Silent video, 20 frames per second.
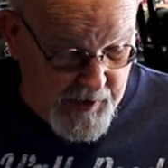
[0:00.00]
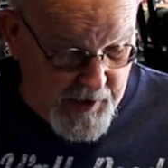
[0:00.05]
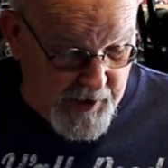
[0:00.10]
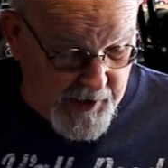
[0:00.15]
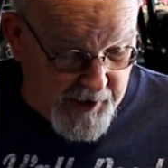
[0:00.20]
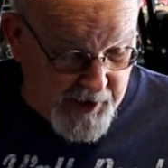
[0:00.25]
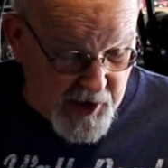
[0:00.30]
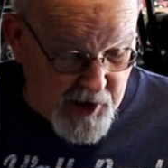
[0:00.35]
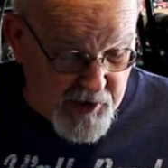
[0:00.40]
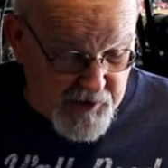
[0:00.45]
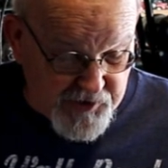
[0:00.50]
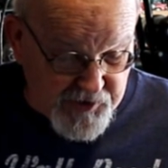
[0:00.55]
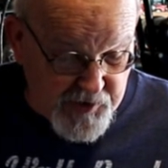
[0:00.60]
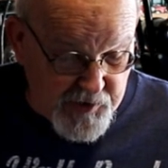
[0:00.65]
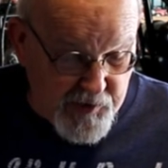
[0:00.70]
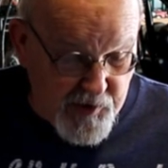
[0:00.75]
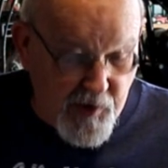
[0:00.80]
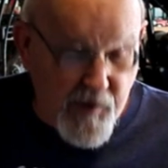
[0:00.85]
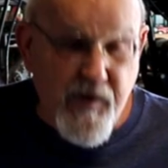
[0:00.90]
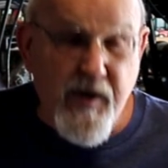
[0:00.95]
And I
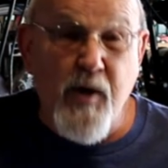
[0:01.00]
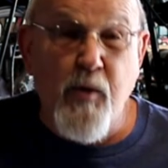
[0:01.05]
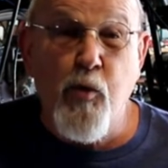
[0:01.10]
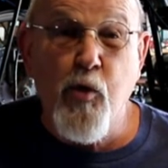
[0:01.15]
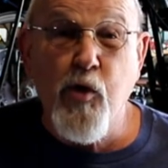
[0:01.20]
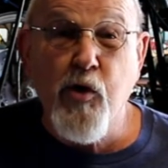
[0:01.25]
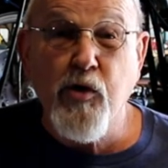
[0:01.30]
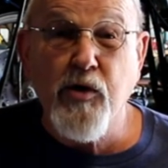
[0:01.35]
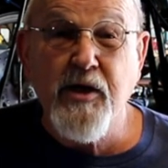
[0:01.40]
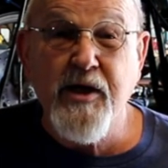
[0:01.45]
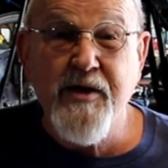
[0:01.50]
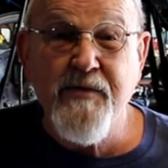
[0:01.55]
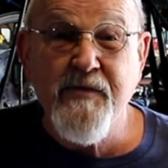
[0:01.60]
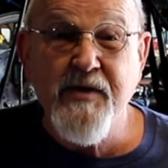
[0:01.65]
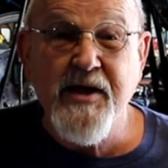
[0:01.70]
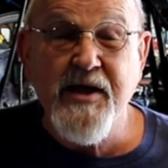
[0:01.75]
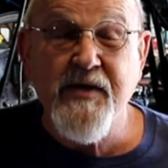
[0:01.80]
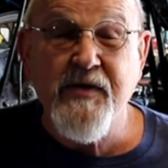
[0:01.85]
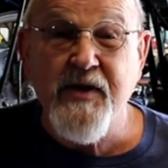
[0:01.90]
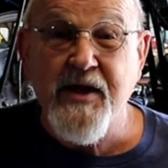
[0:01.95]
also know that we're
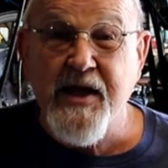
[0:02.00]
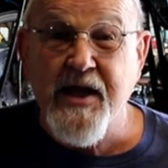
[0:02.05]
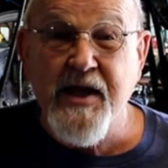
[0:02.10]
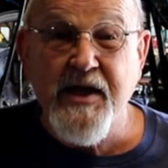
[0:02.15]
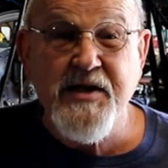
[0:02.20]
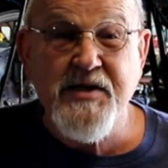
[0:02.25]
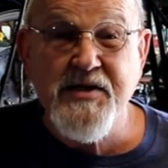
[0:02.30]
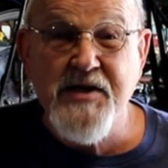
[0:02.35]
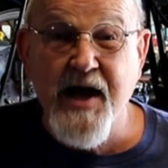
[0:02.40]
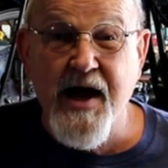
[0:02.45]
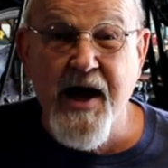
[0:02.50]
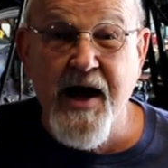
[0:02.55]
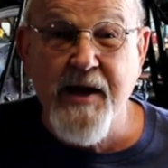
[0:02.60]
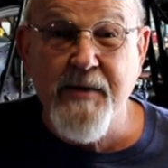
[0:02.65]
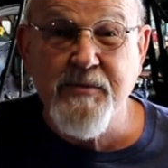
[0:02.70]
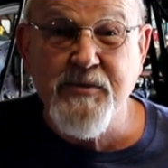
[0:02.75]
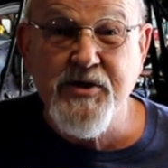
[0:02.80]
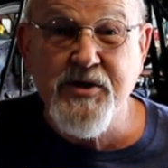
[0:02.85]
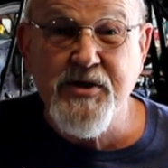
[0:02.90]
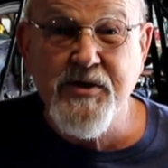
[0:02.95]
living in the end
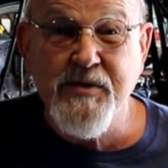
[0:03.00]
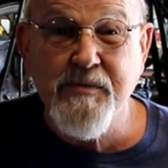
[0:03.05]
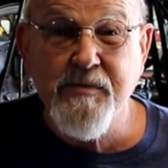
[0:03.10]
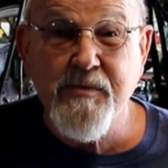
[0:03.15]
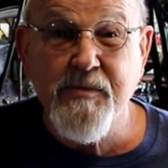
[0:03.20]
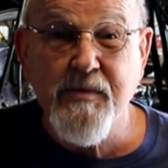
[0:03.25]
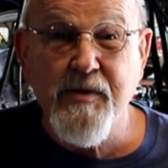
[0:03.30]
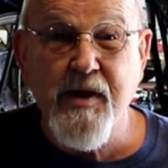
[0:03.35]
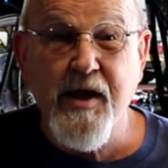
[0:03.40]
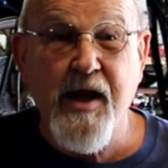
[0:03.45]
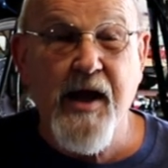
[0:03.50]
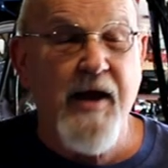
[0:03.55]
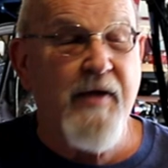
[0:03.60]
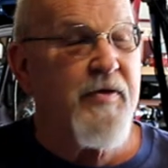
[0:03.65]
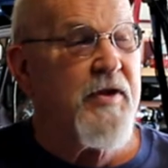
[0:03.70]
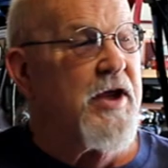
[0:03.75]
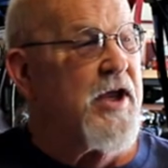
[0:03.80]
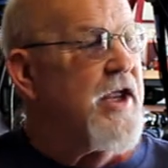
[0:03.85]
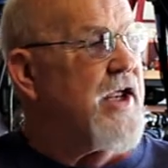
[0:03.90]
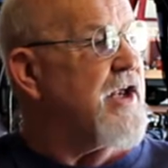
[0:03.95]
times,
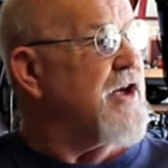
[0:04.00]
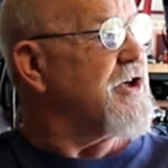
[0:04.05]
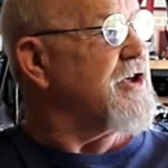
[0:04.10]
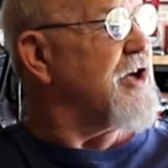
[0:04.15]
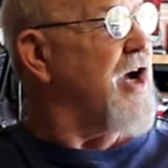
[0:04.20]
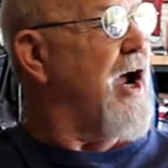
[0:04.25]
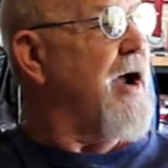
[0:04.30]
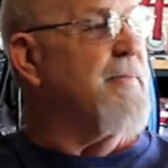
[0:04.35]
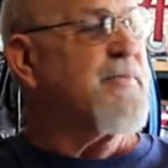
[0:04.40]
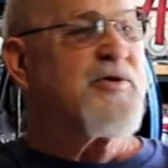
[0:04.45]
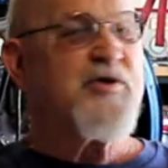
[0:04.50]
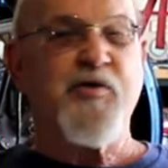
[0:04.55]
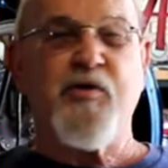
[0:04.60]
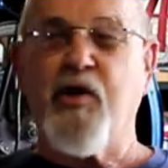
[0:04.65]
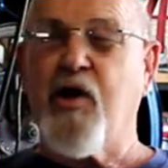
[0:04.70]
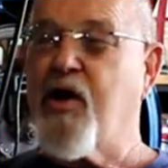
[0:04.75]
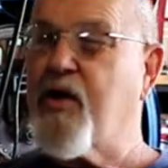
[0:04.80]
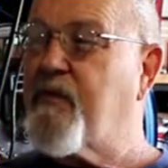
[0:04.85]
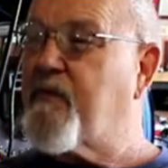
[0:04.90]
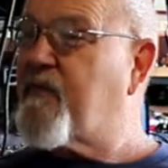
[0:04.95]
and the end times
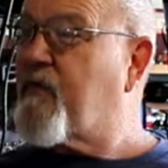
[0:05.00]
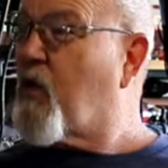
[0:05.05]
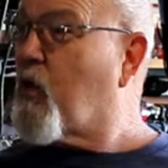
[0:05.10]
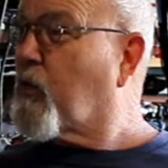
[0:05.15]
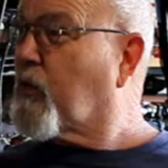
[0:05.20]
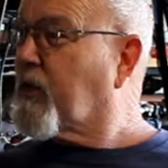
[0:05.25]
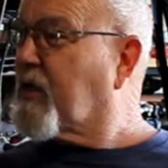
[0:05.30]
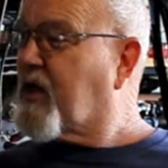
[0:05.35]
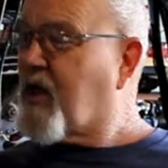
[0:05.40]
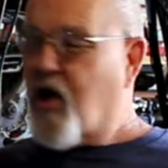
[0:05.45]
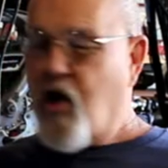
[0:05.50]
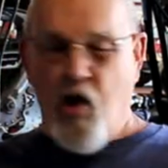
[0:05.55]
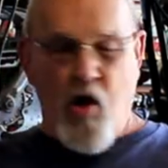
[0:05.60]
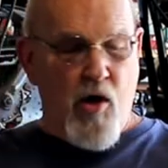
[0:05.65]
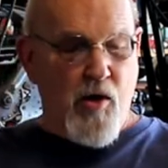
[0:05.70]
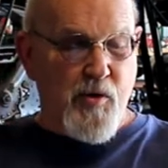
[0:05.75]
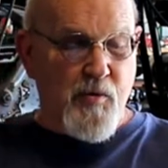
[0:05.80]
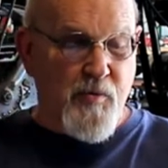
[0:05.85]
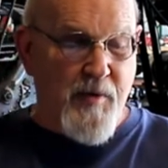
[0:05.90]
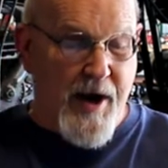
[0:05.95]
are unfolding
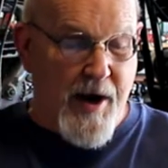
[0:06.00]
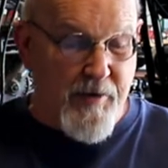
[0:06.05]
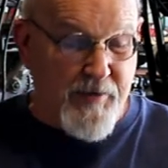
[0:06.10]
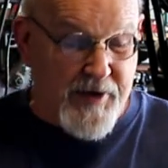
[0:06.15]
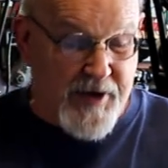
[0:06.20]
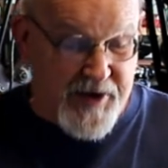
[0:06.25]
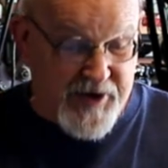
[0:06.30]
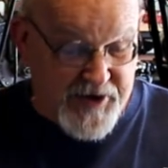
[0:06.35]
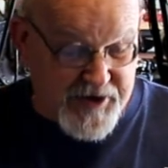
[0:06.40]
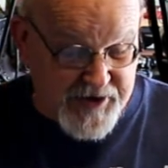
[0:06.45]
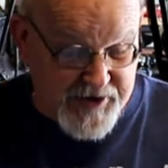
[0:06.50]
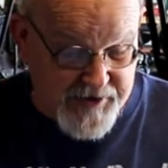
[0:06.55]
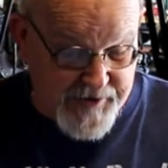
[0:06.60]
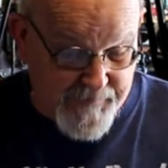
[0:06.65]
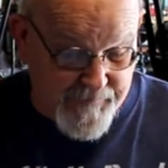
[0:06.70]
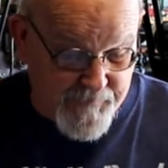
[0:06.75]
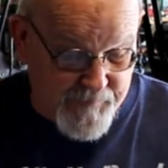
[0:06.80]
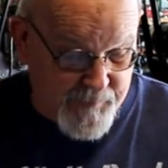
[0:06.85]
all around us.